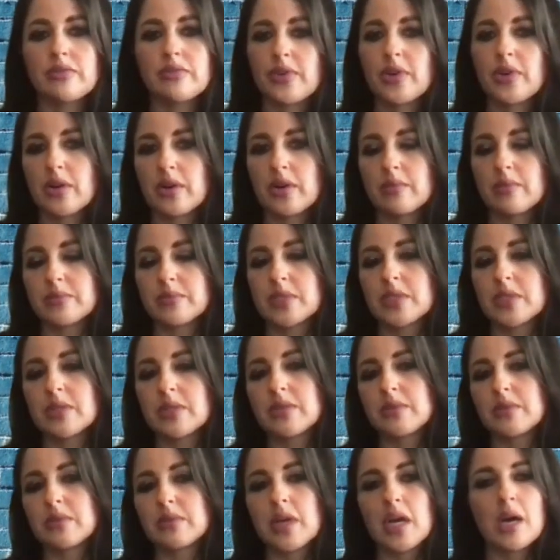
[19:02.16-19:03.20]
firm
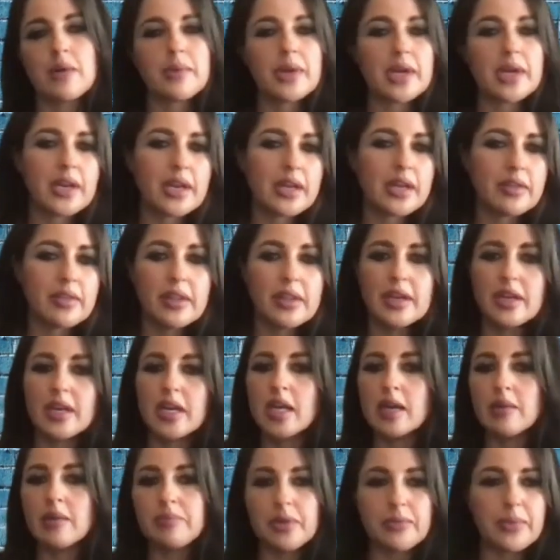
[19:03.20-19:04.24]
to come in and then
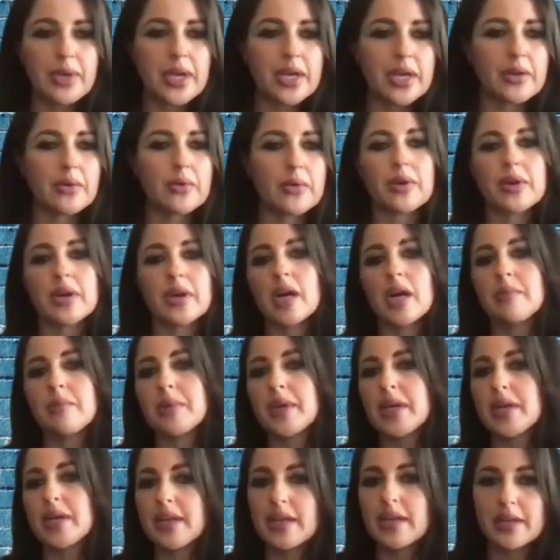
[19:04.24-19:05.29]
implement or come
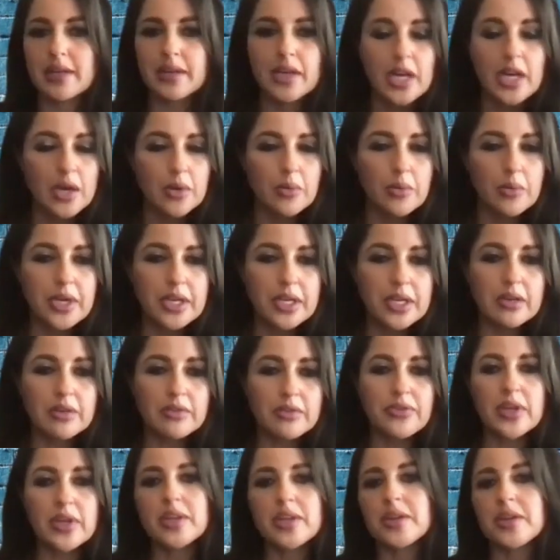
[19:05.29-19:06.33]
in and
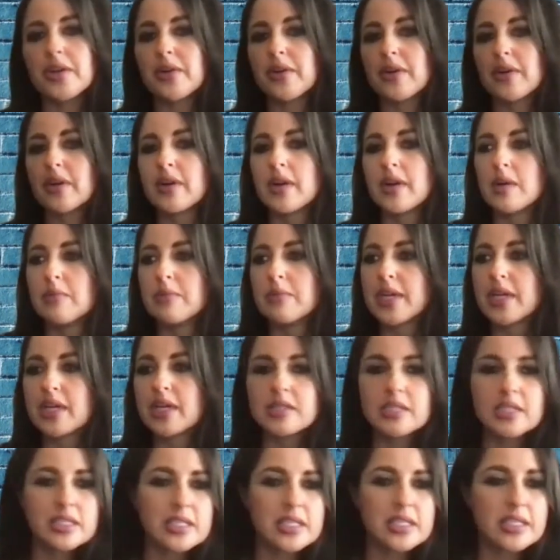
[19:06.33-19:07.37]
reconfigure
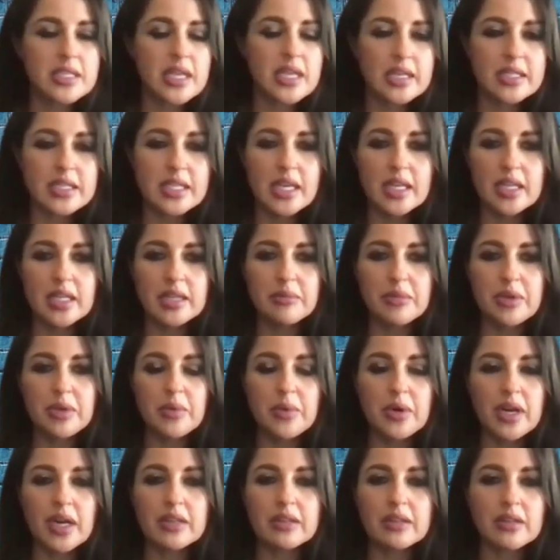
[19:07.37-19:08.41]
because this is not telling me
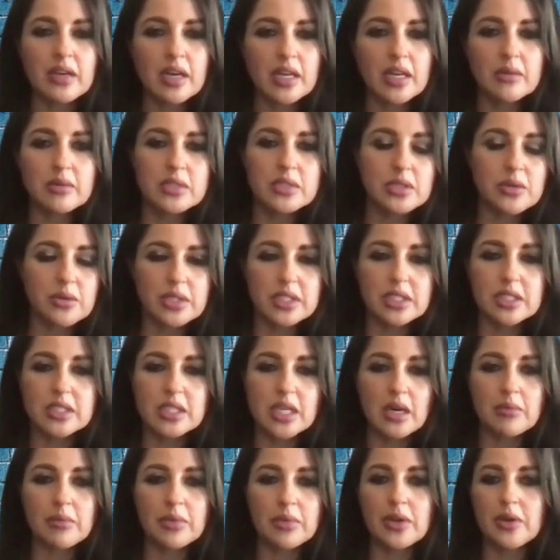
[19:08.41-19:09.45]
what I thought it was going to
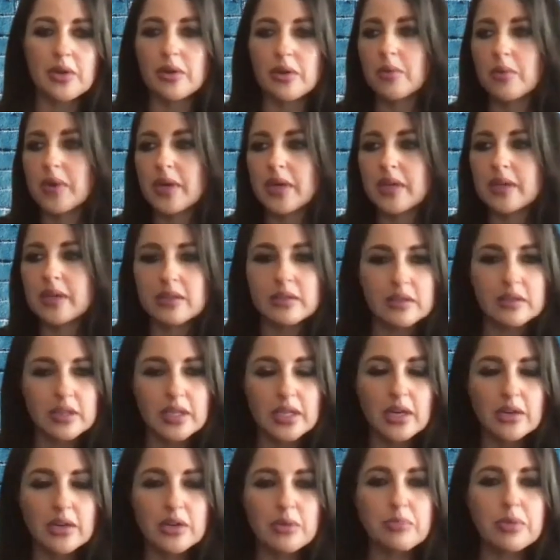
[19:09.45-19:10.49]
tell me or what, you
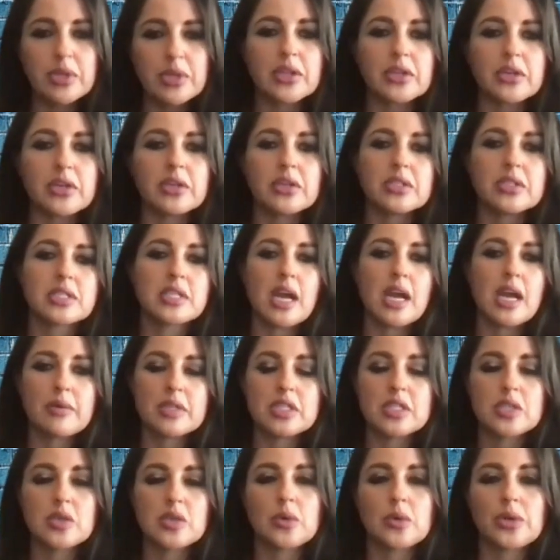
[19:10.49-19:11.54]
know, the bill of goods I
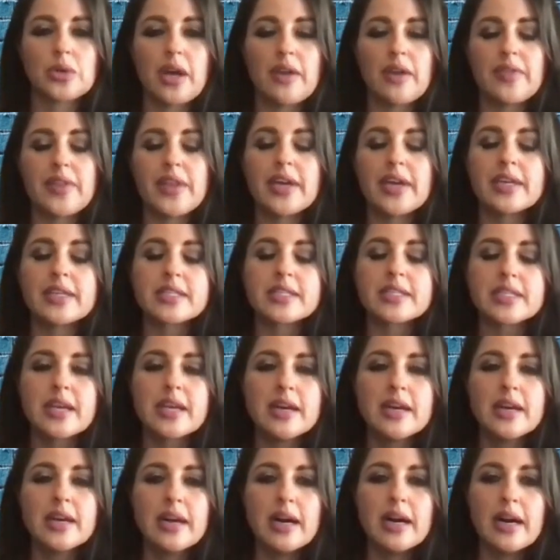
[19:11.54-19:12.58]
was sold on this.
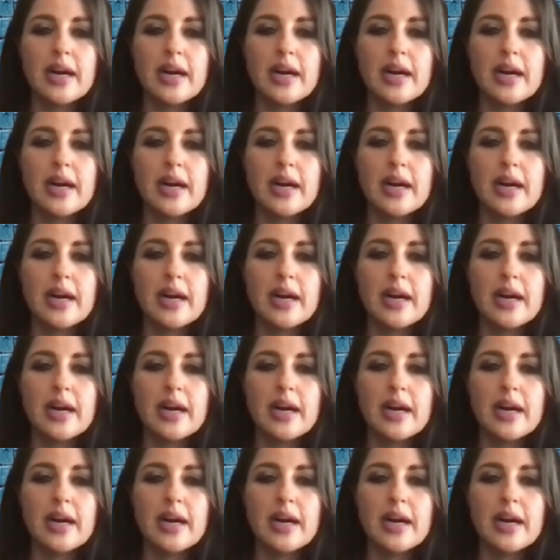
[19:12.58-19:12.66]
Sure.